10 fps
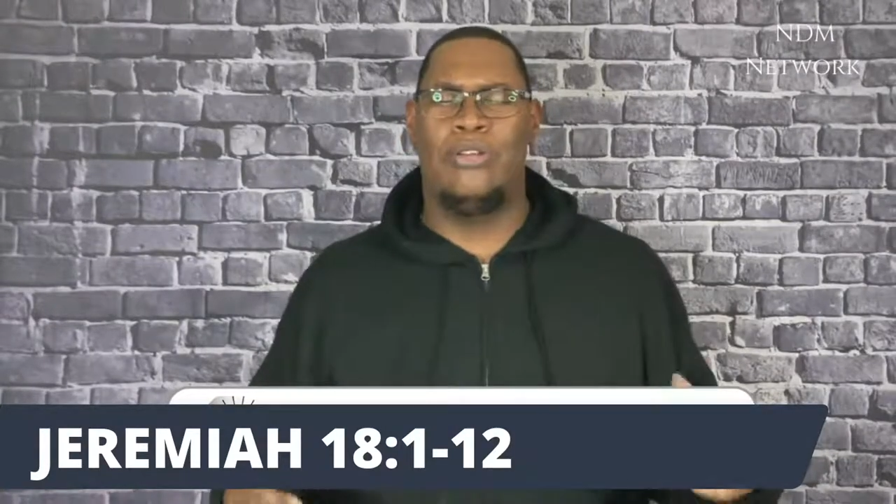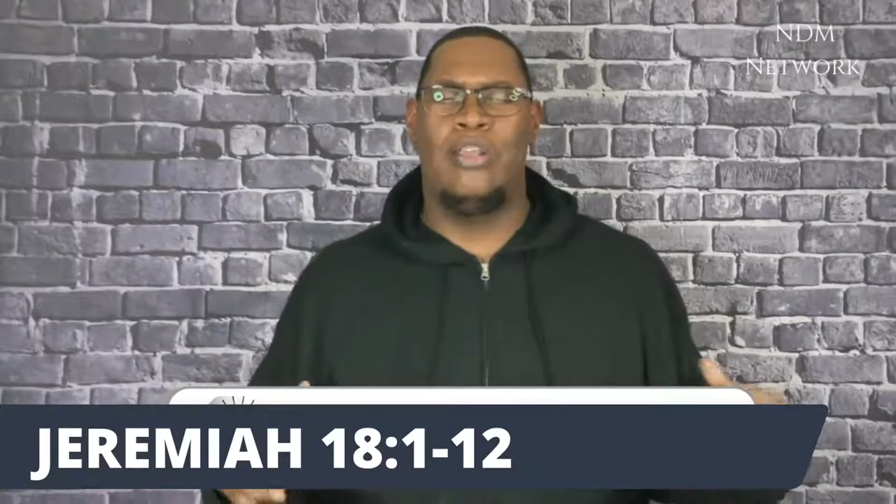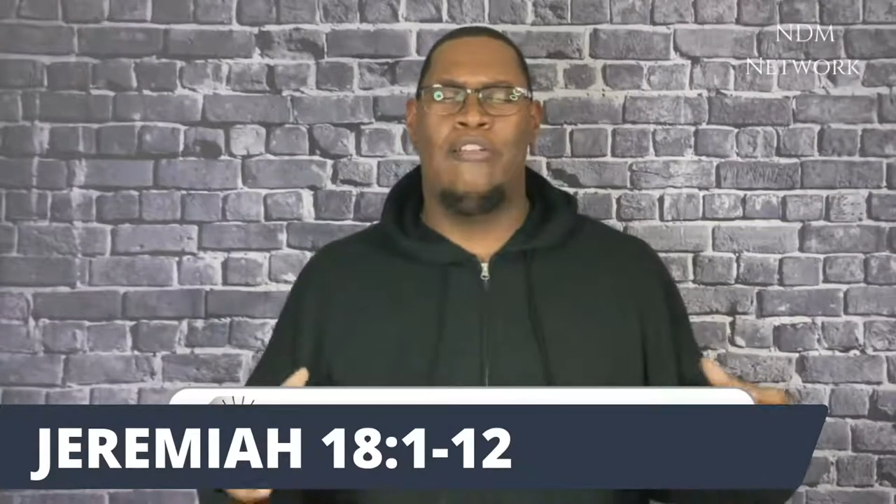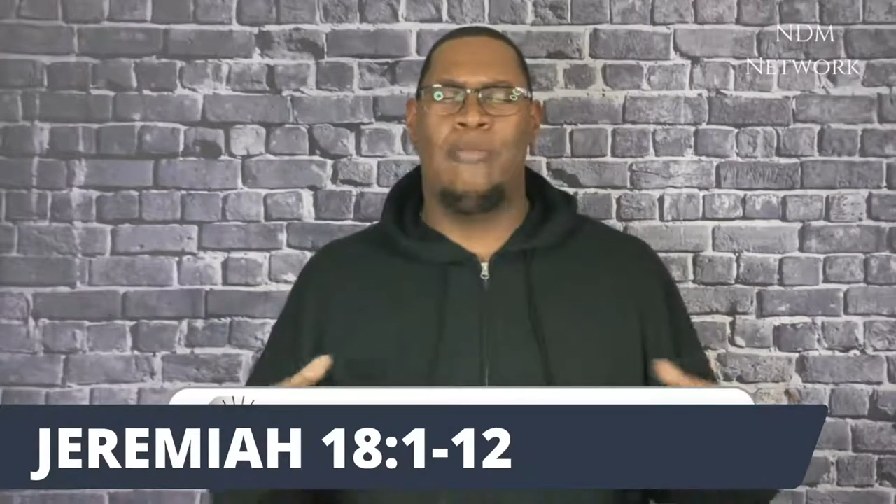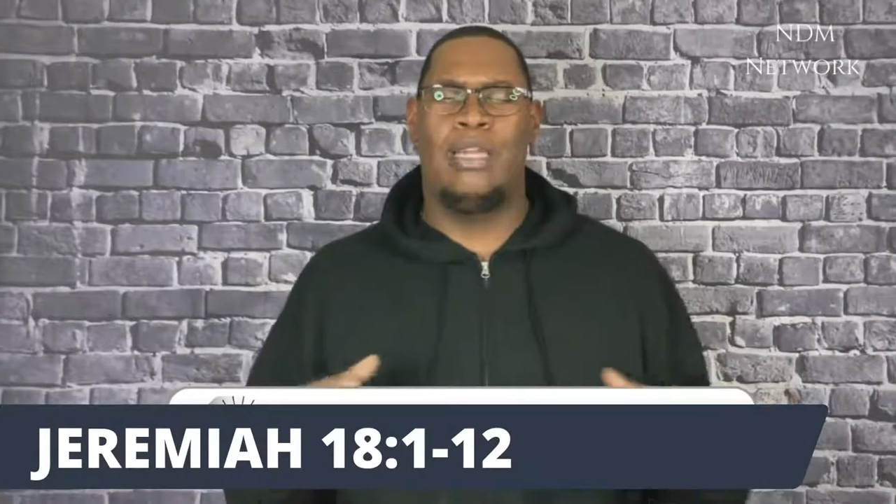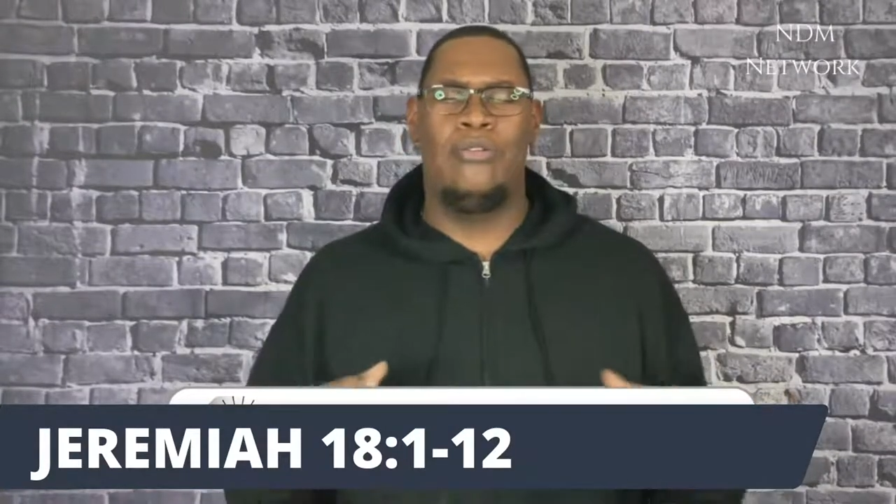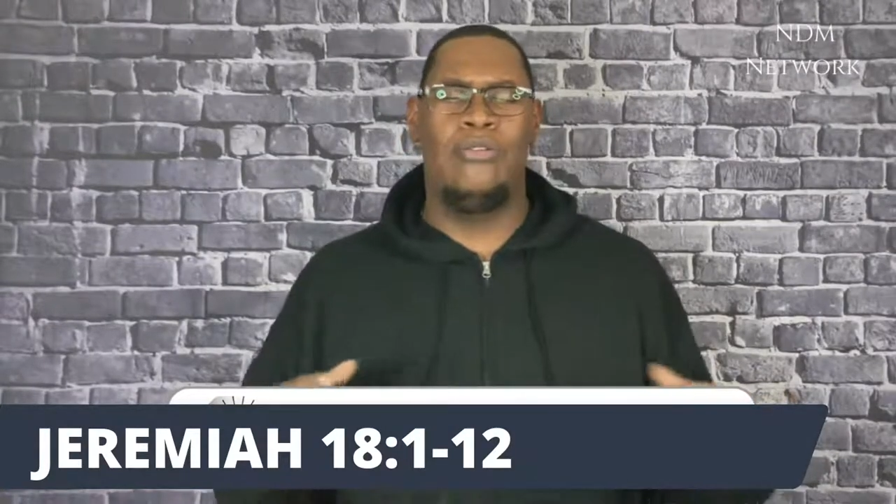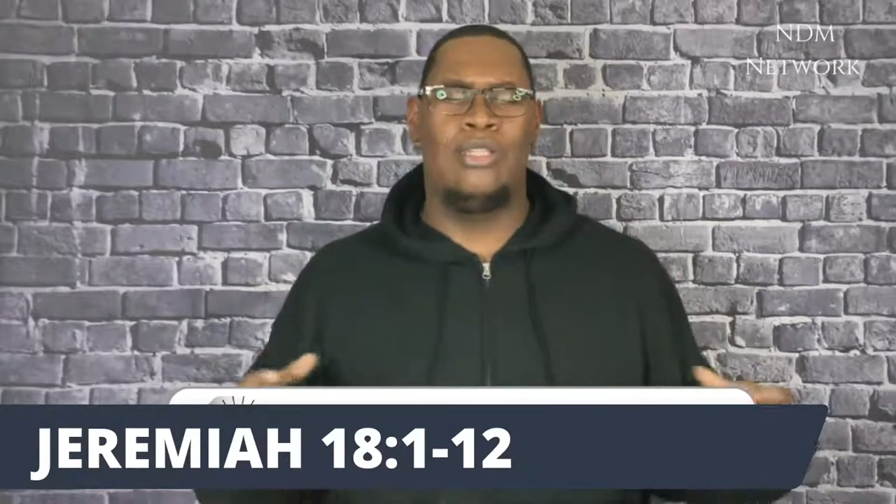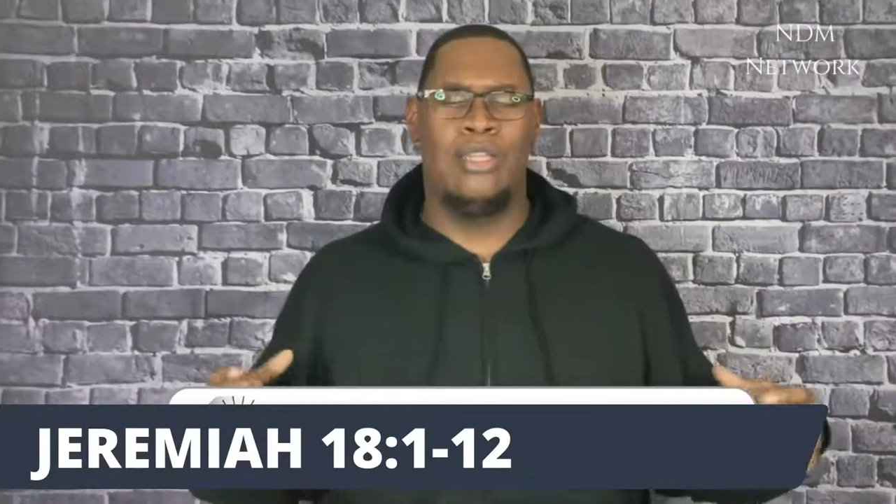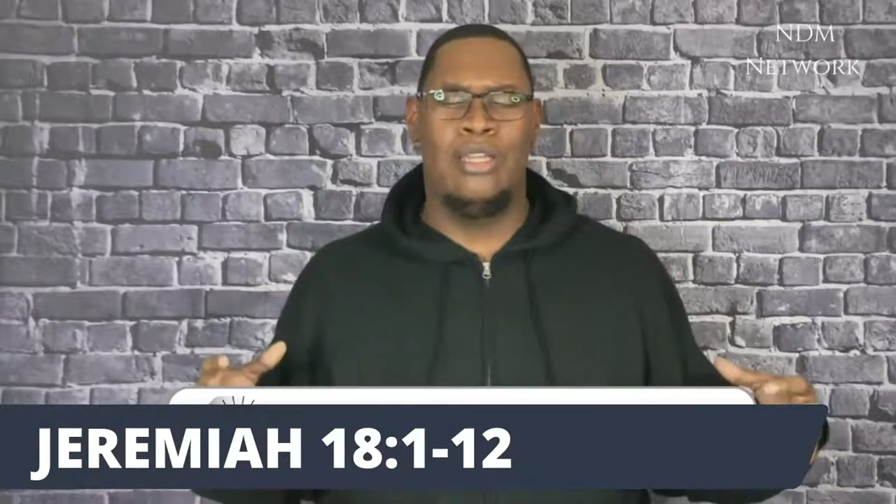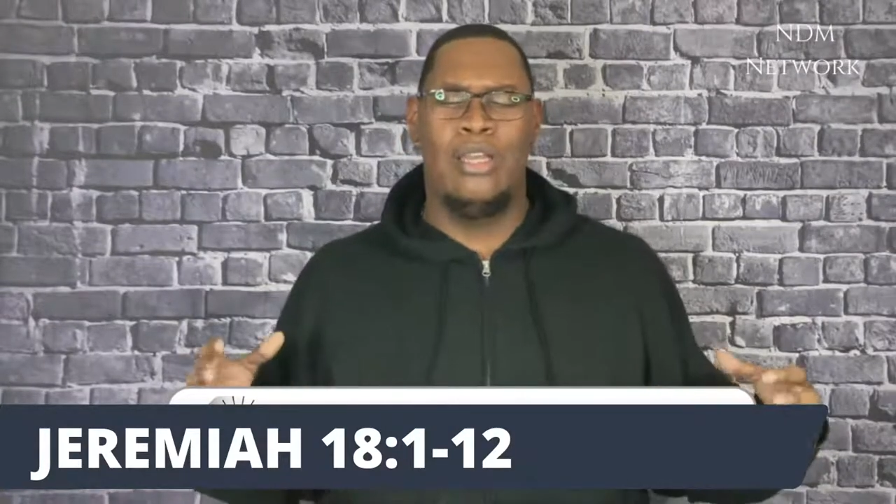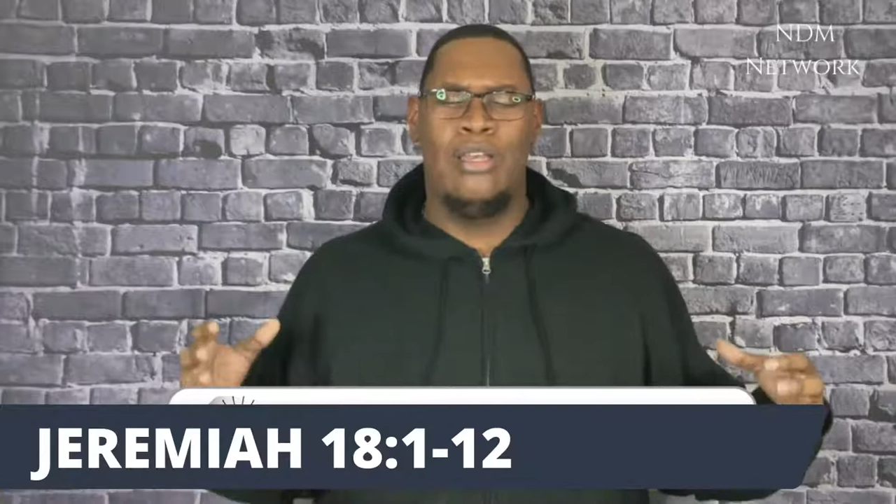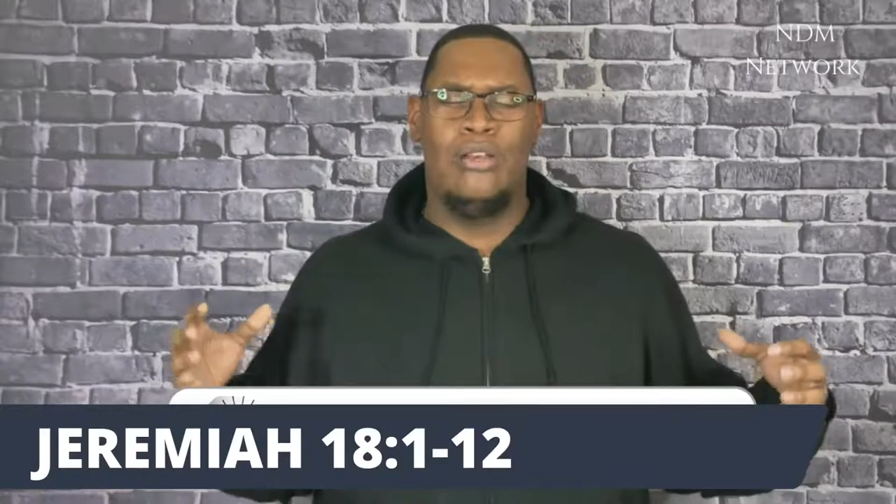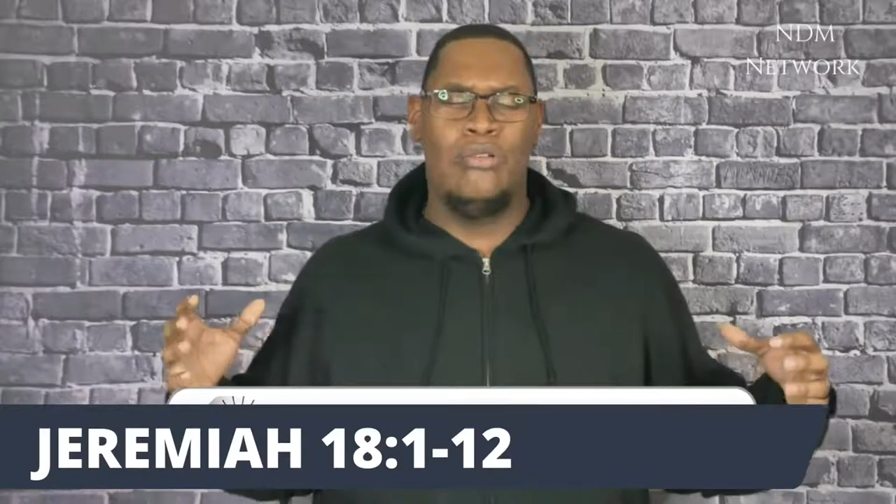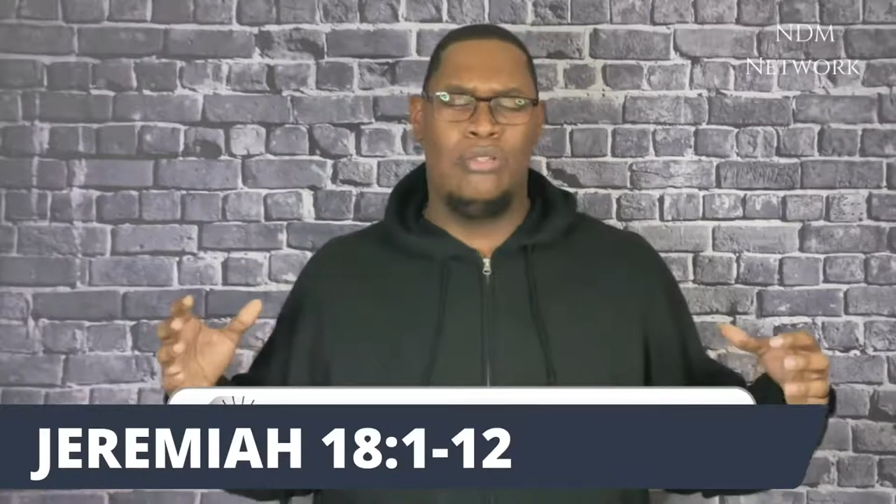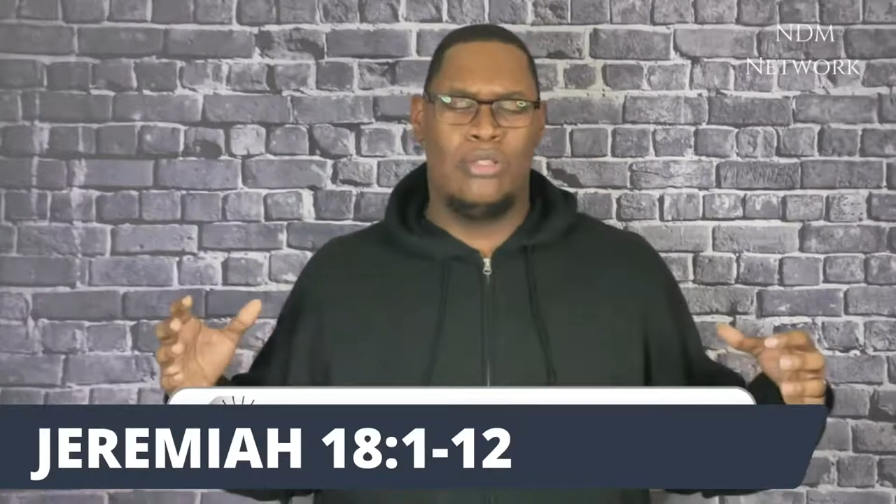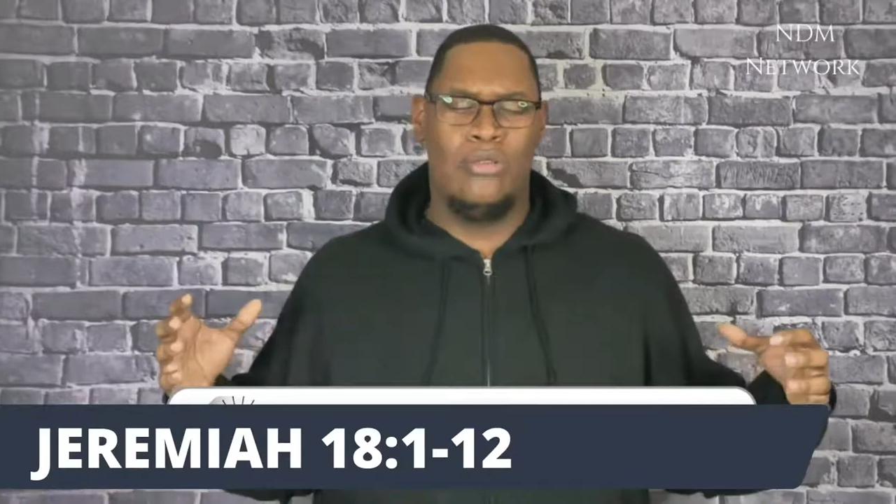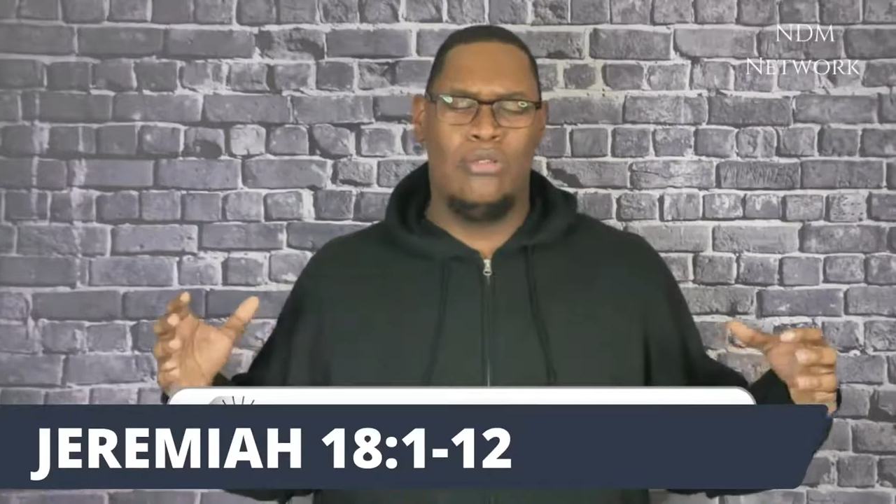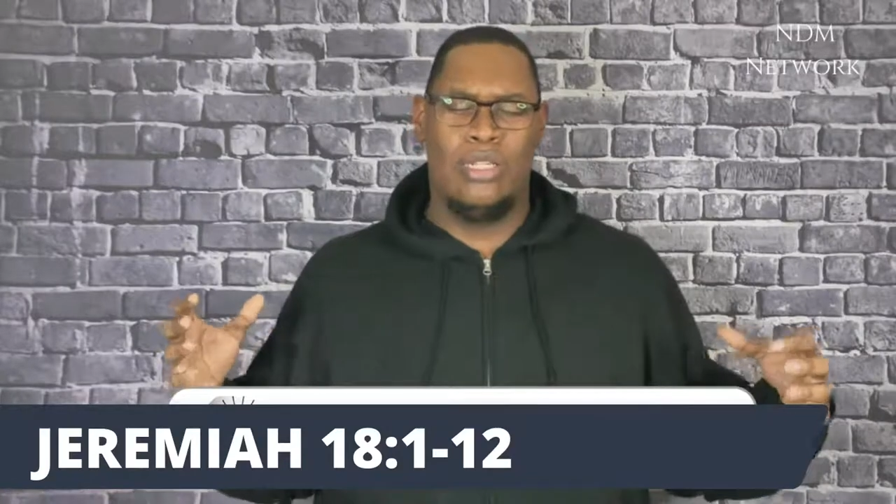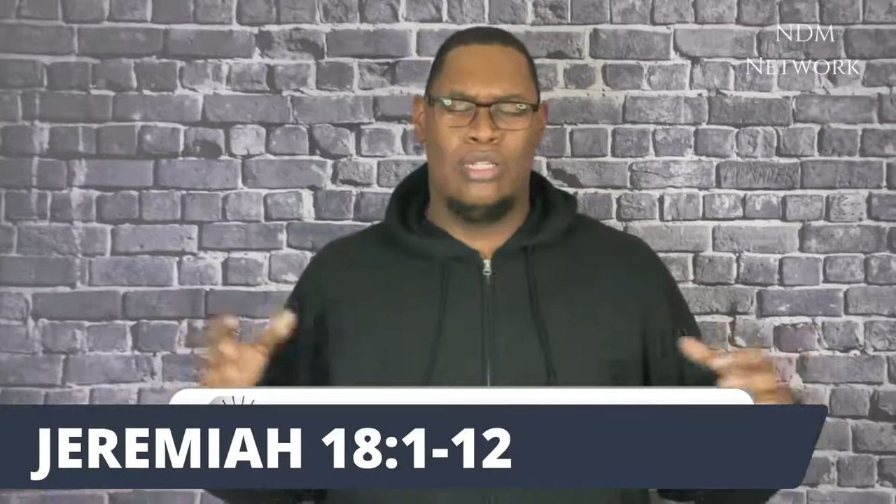So everybody who's